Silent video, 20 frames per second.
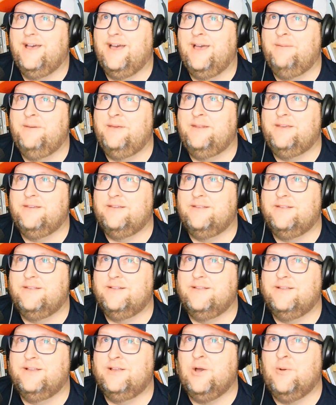going to
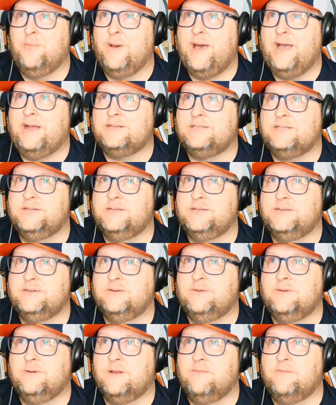go back
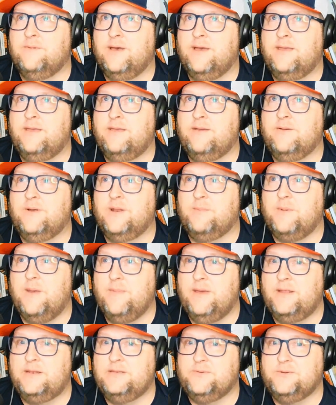to one of my
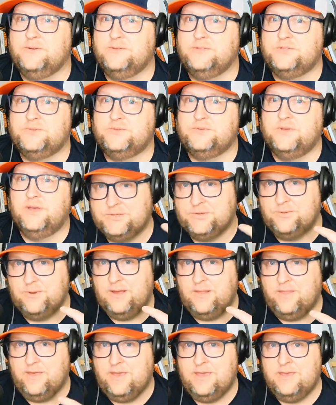mentors,
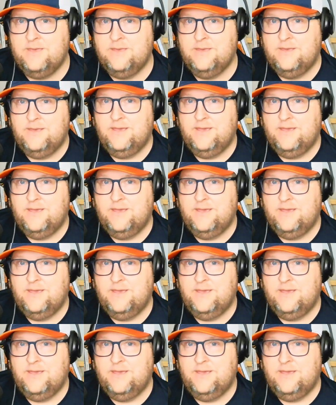Sorelli.